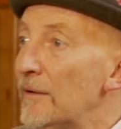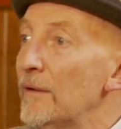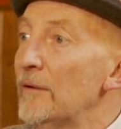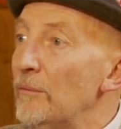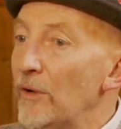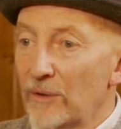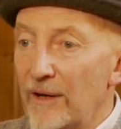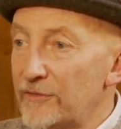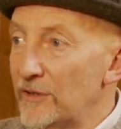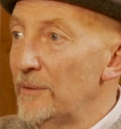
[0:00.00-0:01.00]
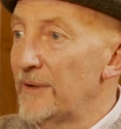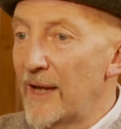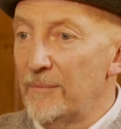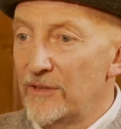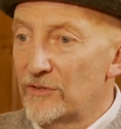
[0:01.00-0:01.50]
yeah. What you have to do with
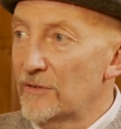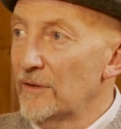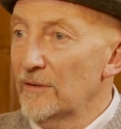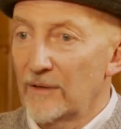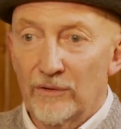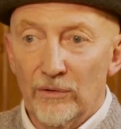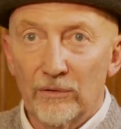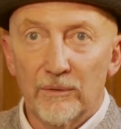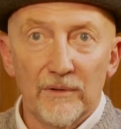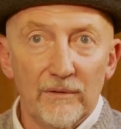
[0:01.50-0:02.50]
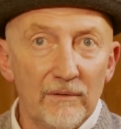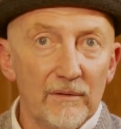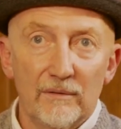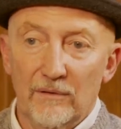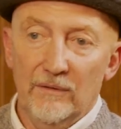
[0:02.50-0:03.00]
them is like ignore them and
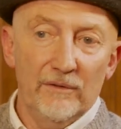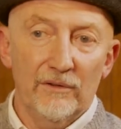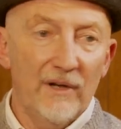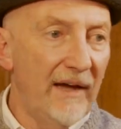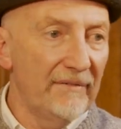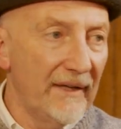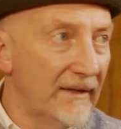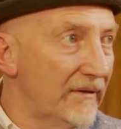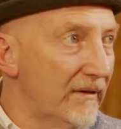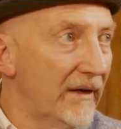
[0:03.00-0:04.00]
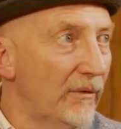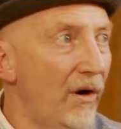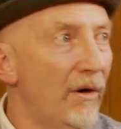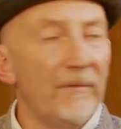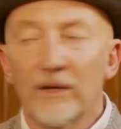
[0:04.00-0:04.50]
like you're not having it. And oh,
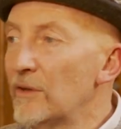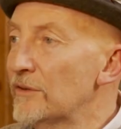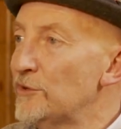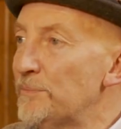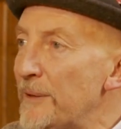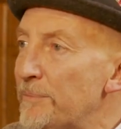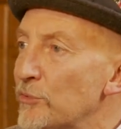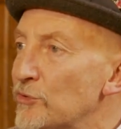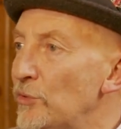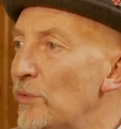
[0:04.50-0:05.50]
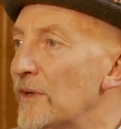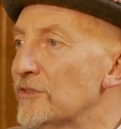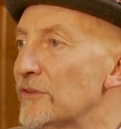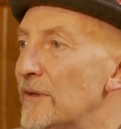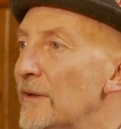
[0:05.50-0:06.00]
oh my God, these people taught
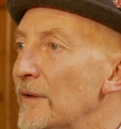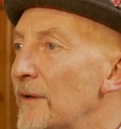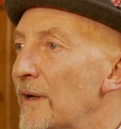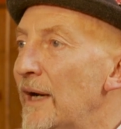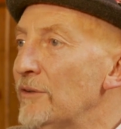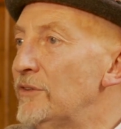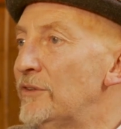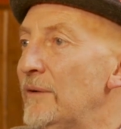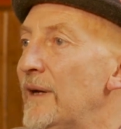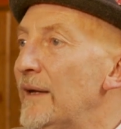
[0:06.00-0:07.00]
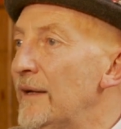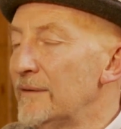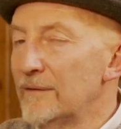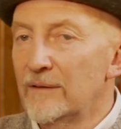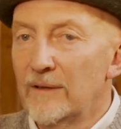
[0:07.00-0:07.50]
us how to do it.
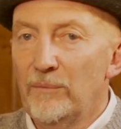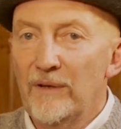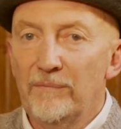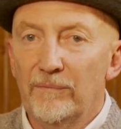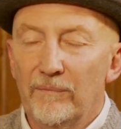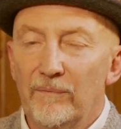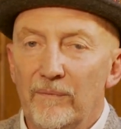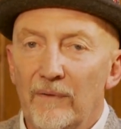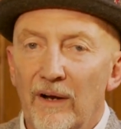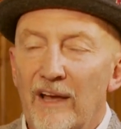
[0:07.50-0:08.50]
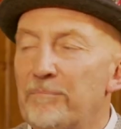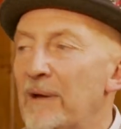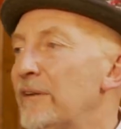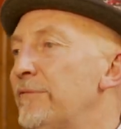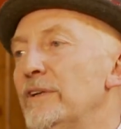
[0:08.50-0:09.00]
And you know, we, I have
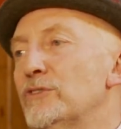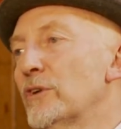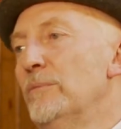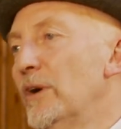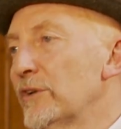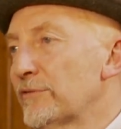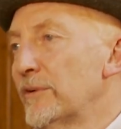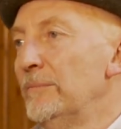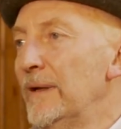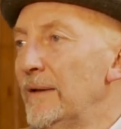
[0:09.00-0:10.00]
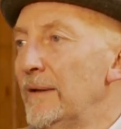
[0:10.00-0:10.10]
benefited so much from